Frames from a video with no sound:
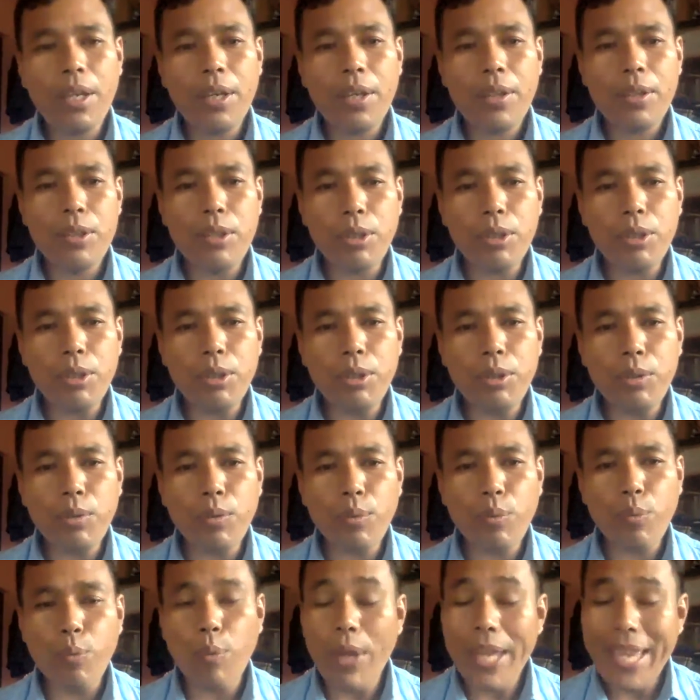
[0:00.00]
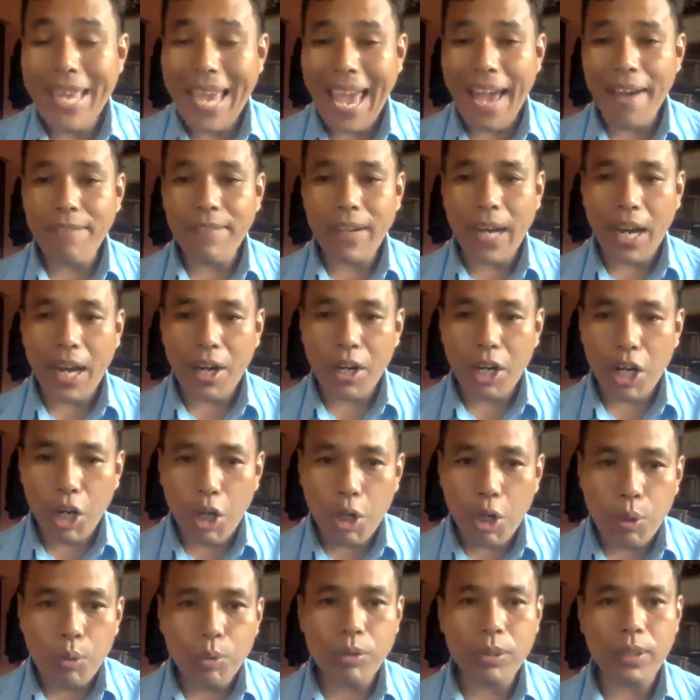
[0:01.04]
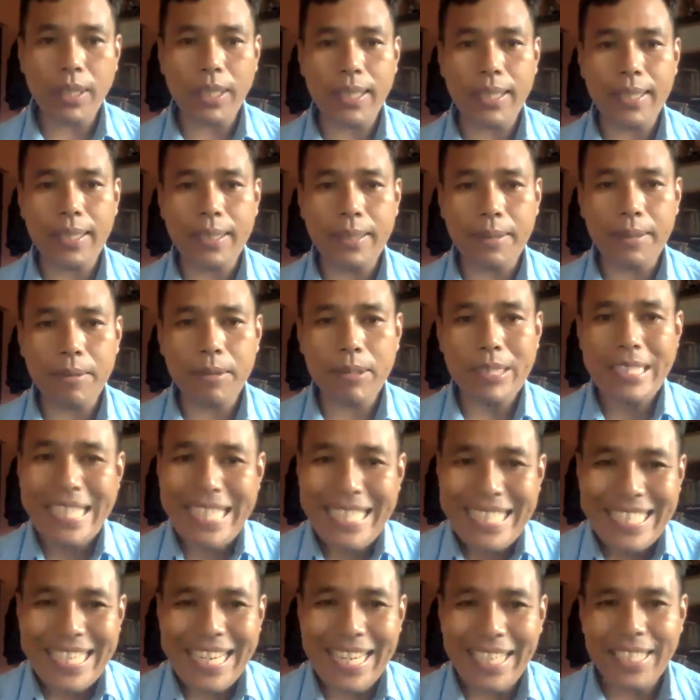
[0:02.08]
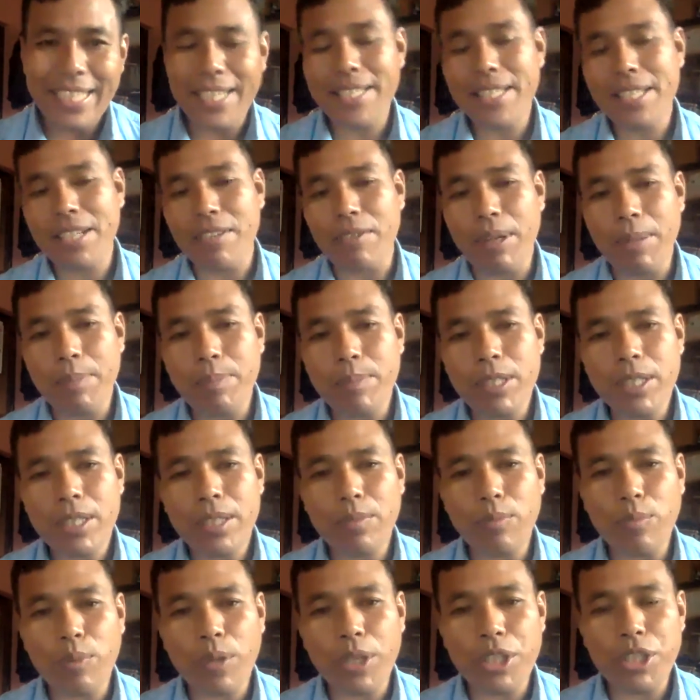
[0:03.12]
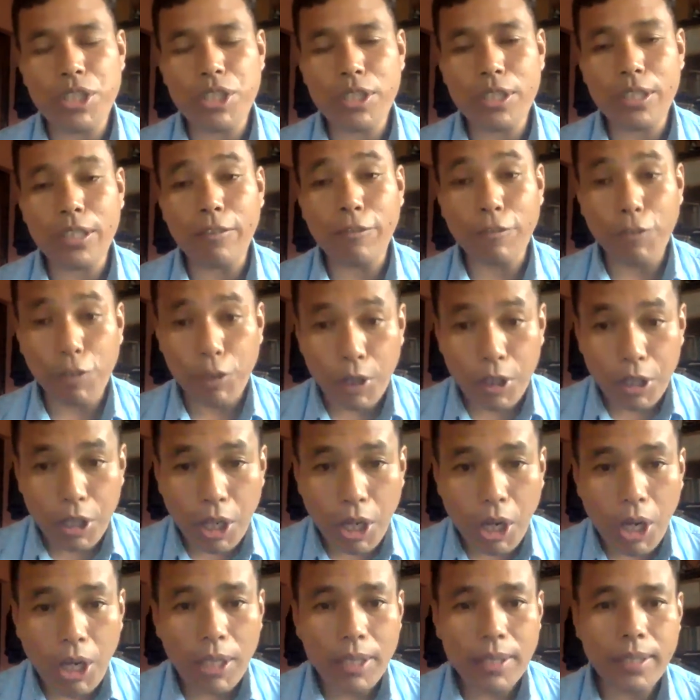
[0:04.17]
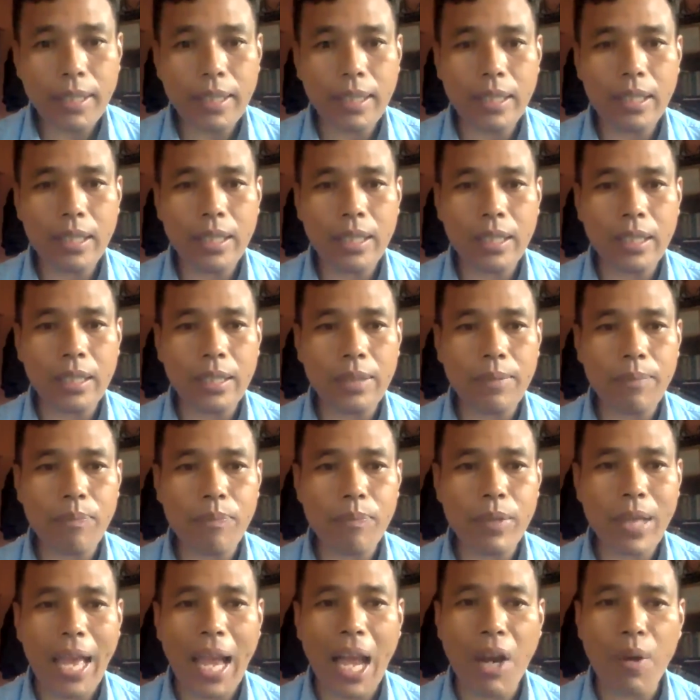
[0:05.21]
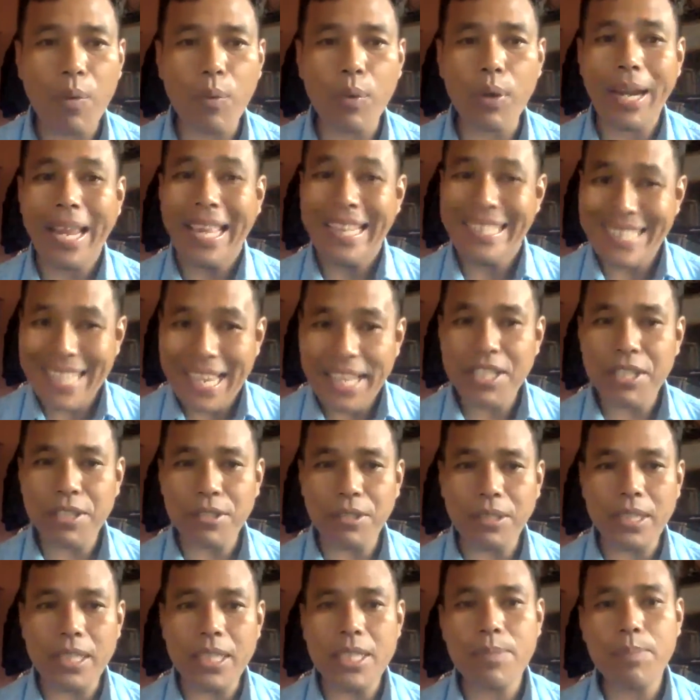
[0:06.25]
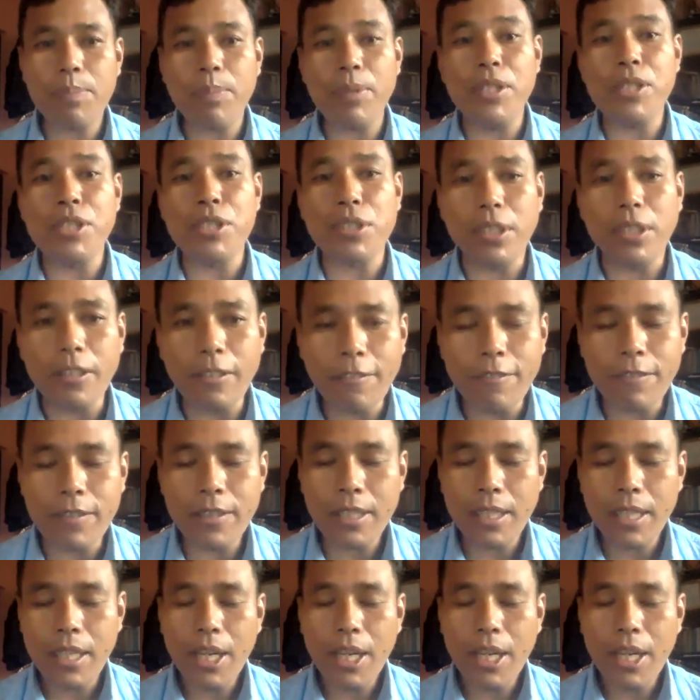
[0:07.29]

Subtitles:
Though we have our own distinct script, which for long our ancestors preserved